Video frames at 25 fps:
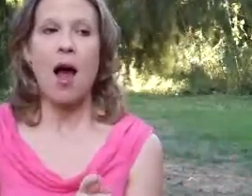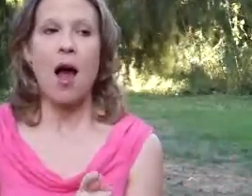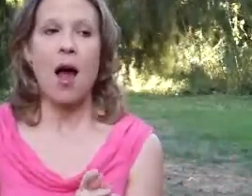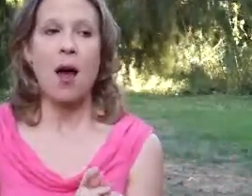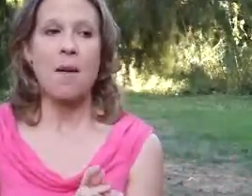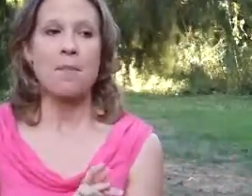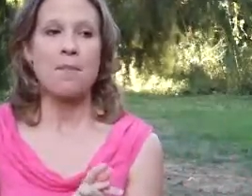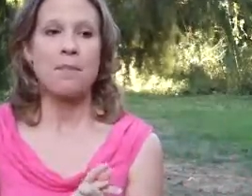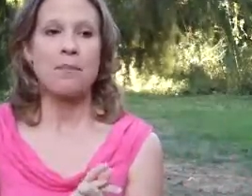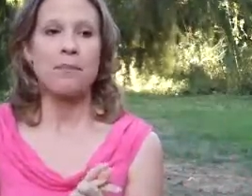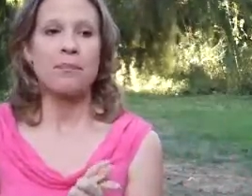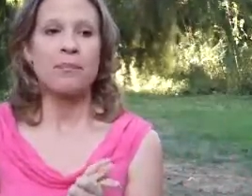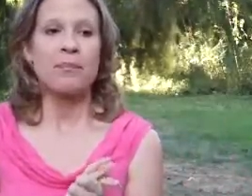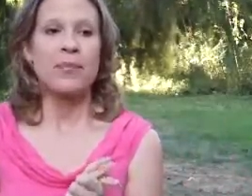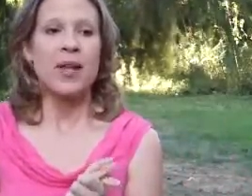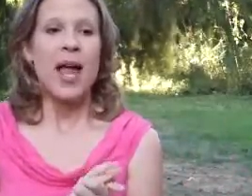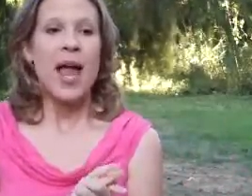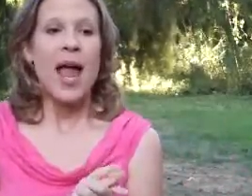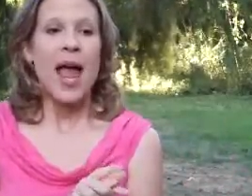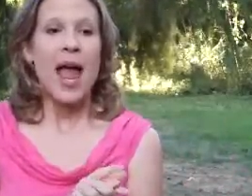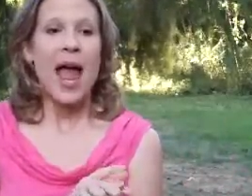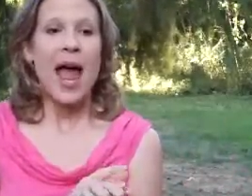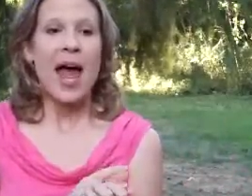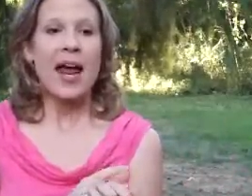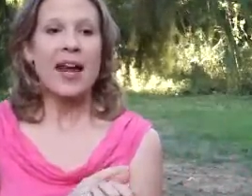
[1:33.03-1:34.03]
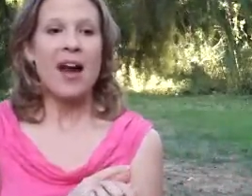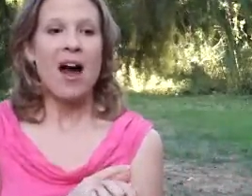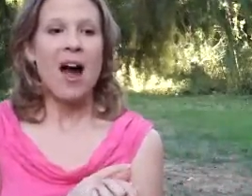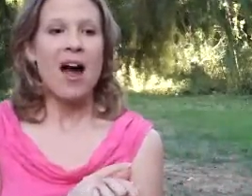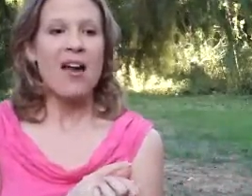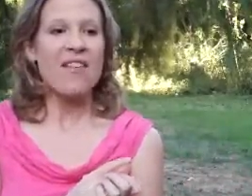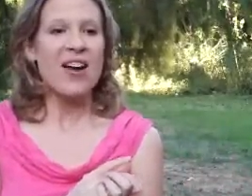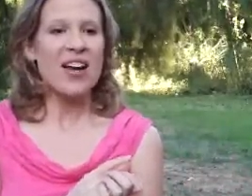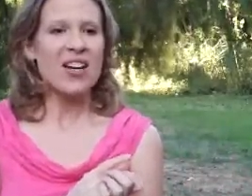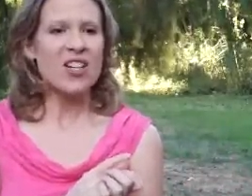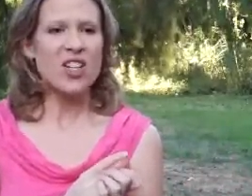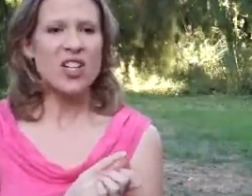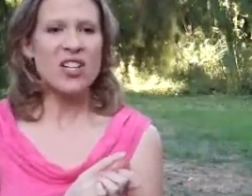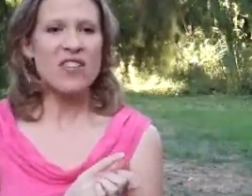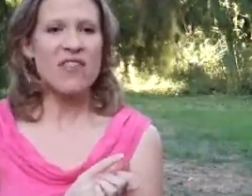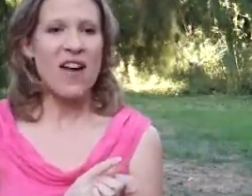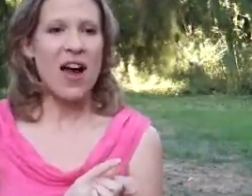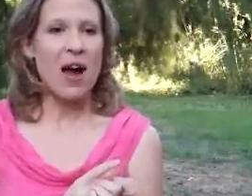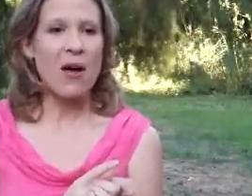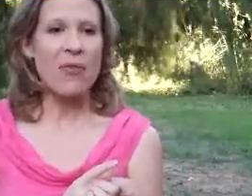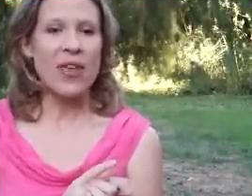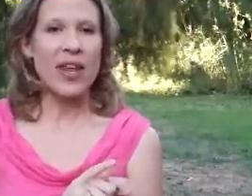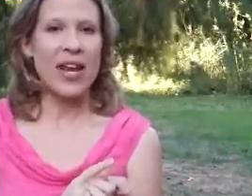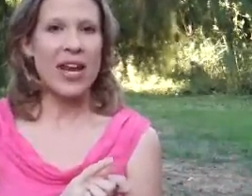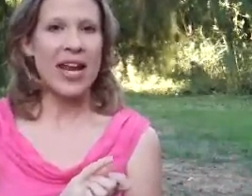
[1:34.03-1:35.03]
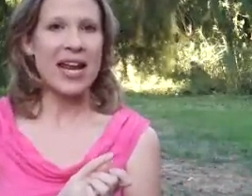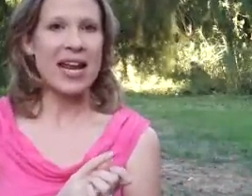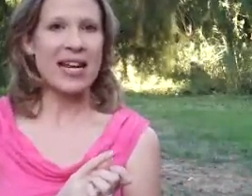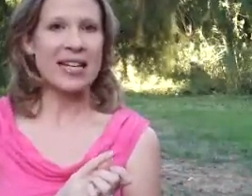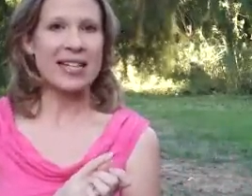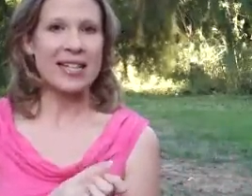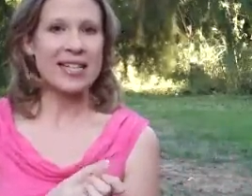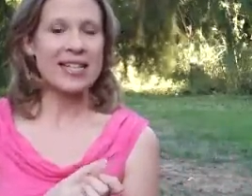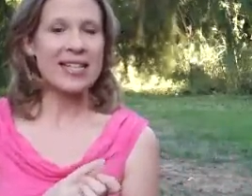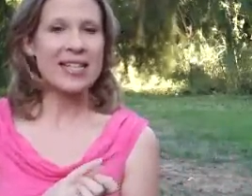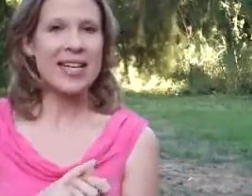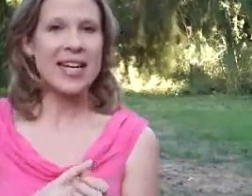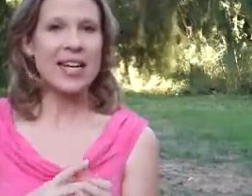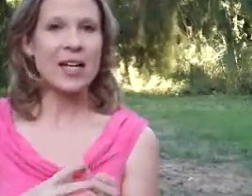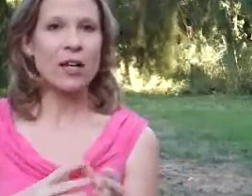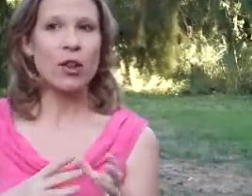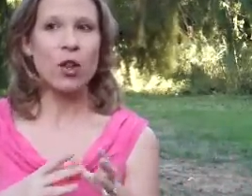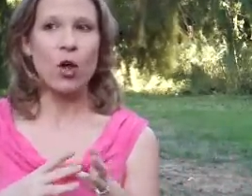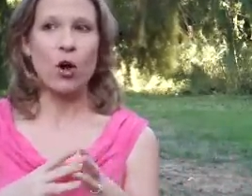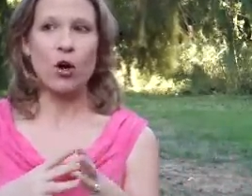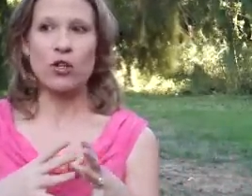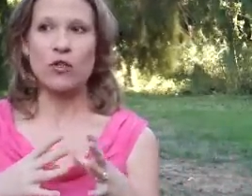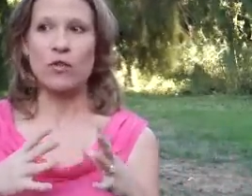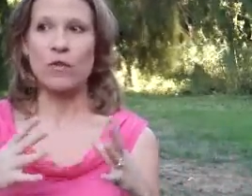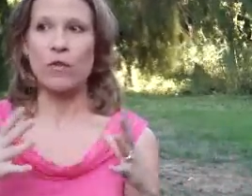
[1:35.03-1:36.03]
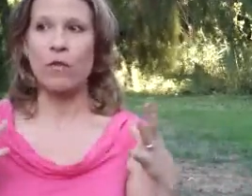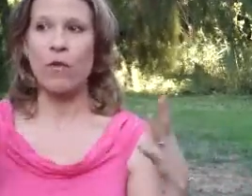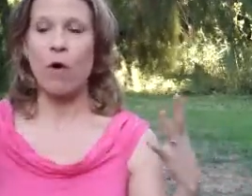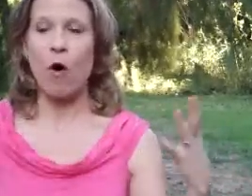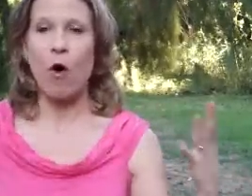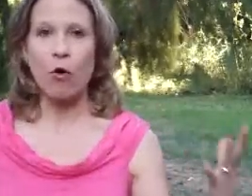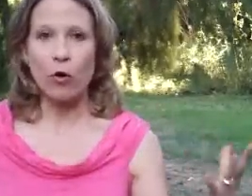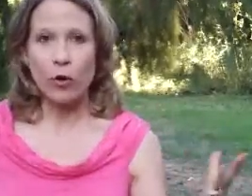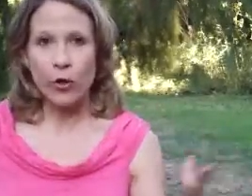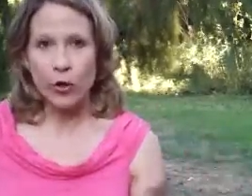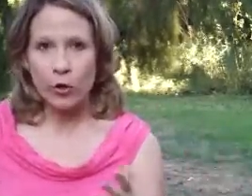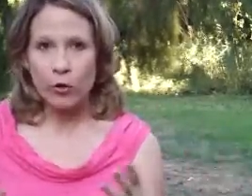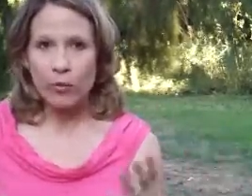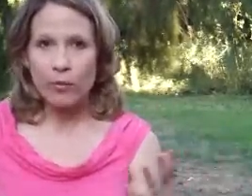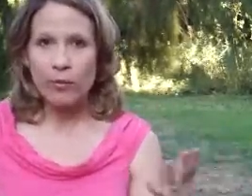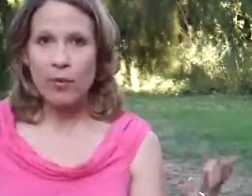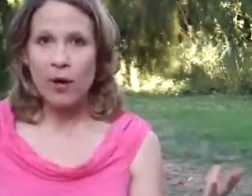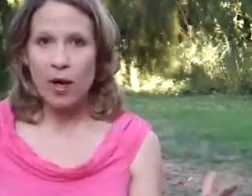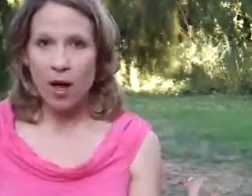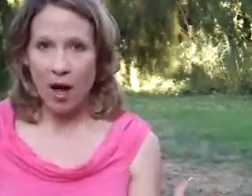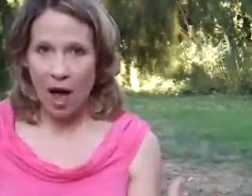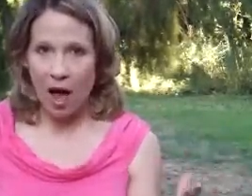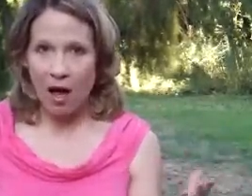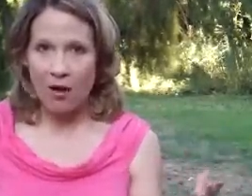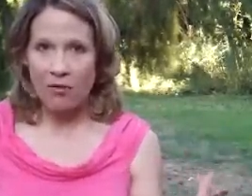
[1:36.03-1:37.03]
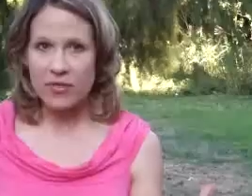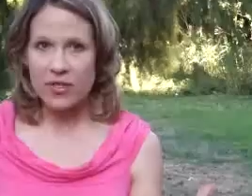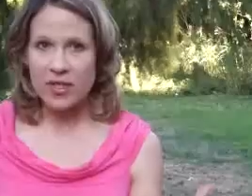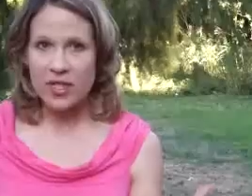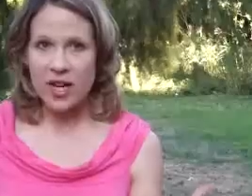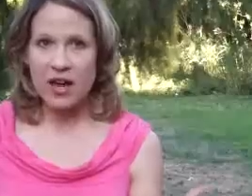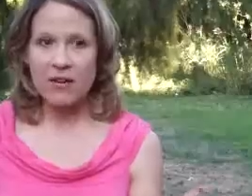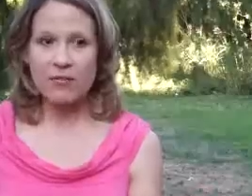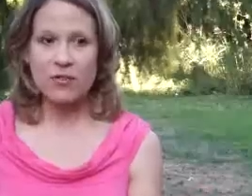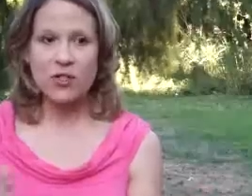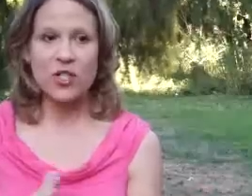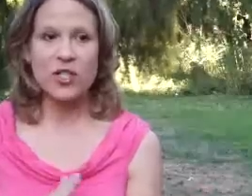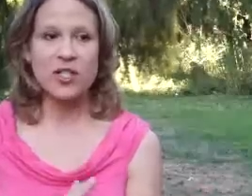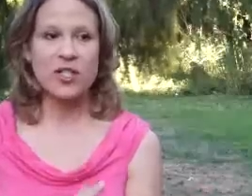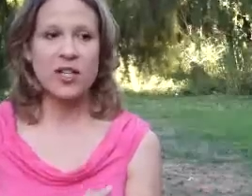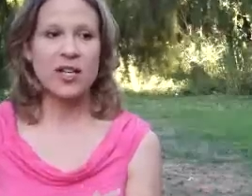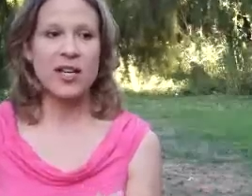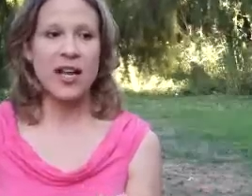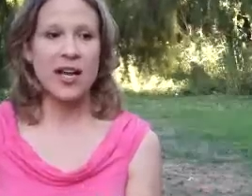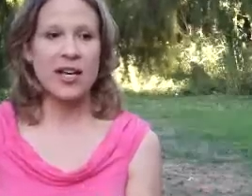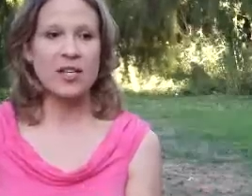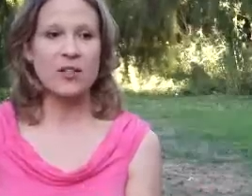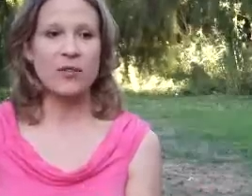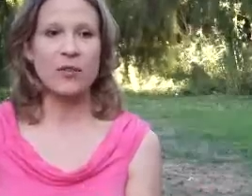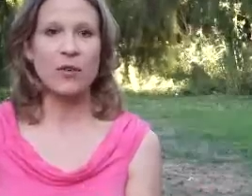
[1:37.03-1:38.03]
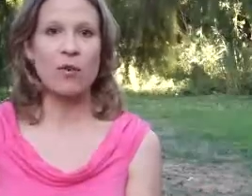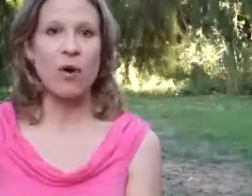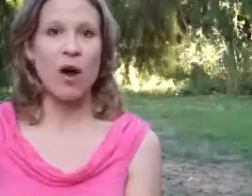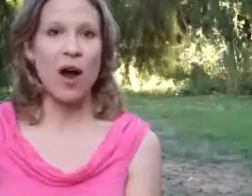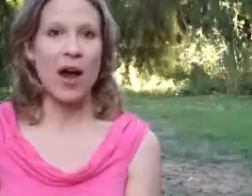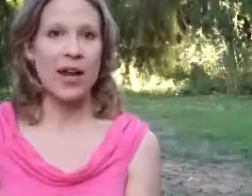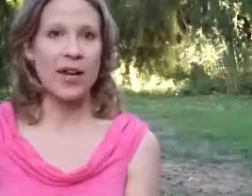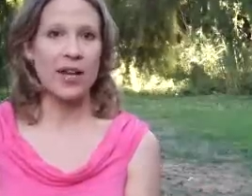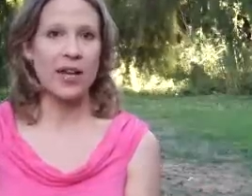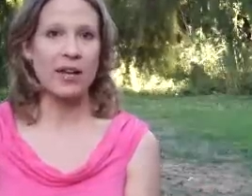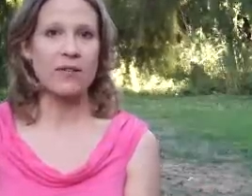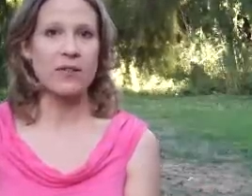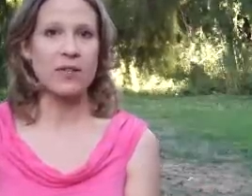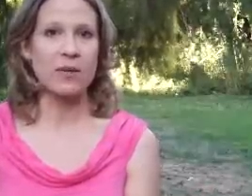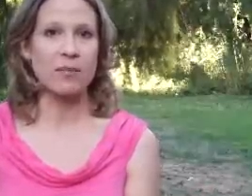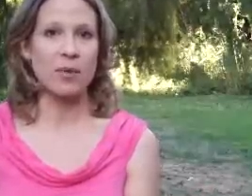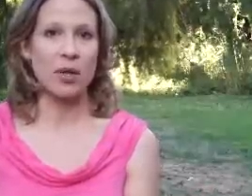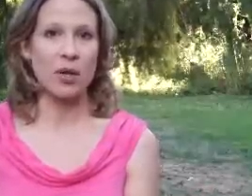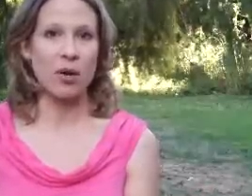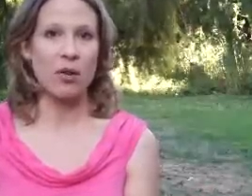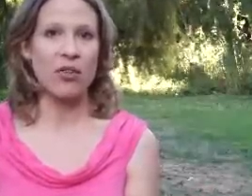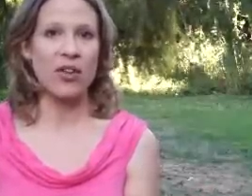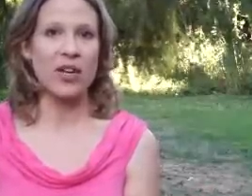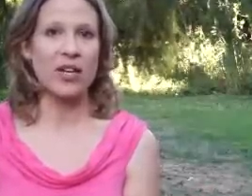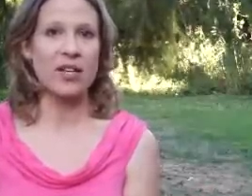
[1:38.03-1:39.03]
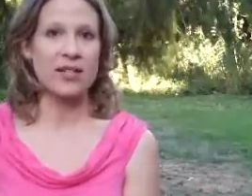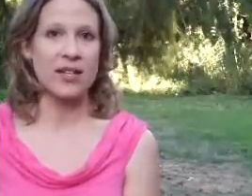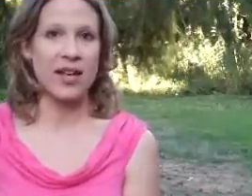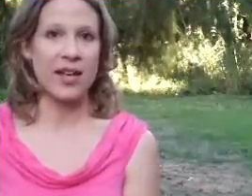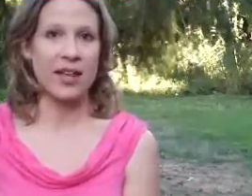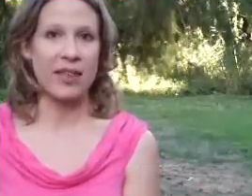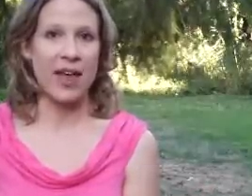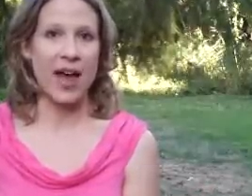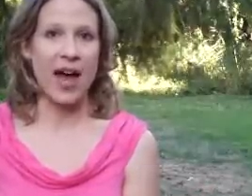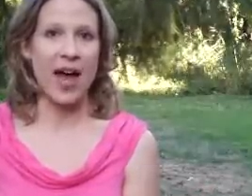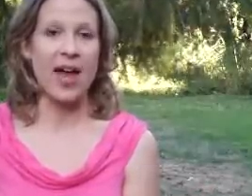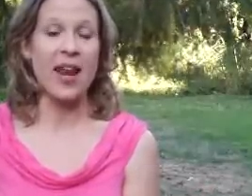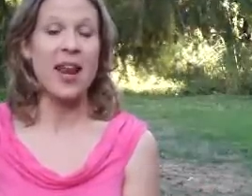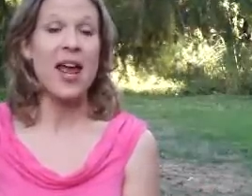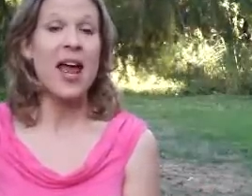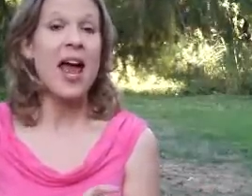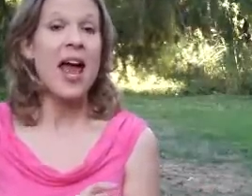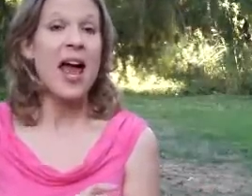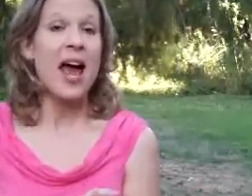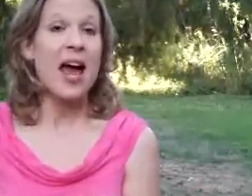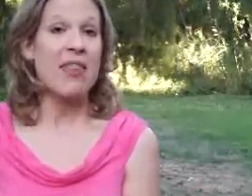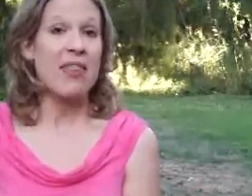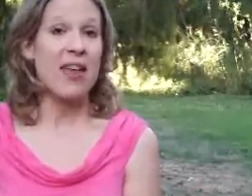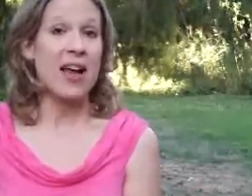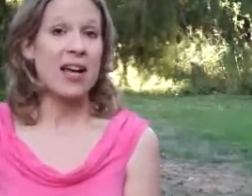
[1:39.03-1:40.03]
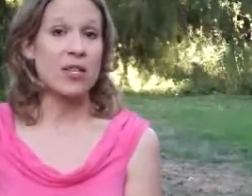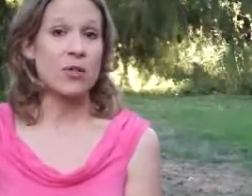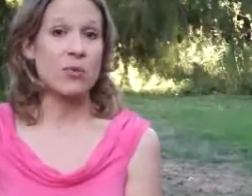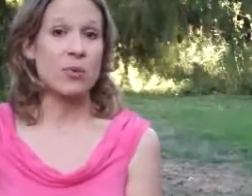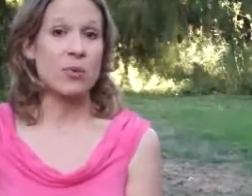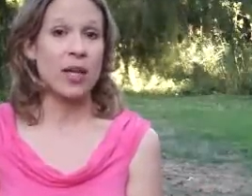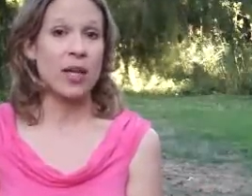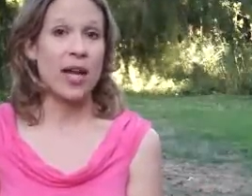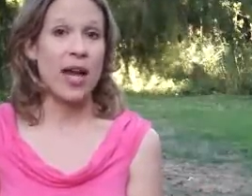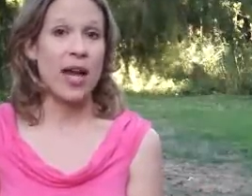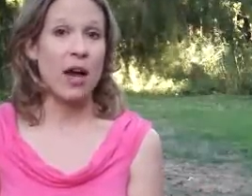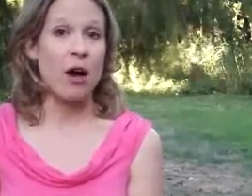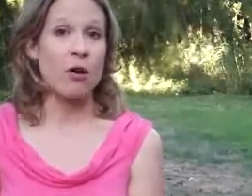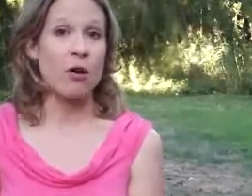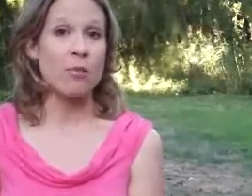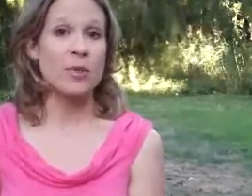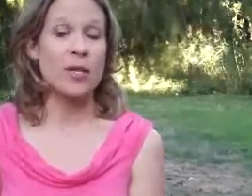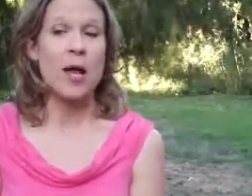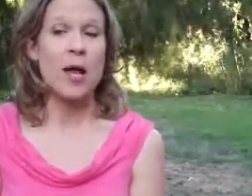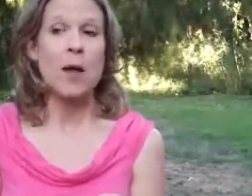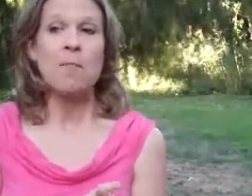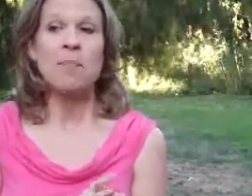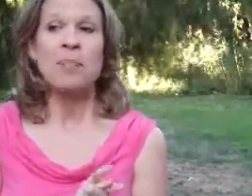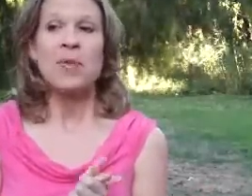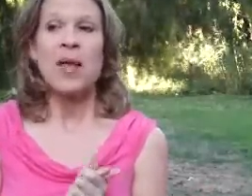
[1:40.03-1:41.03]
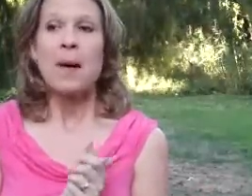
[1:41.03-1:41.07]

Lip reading: And I've actually found that it doesn't take a large volume of stuff, just a nice variety of some little things like that, and that's really helped.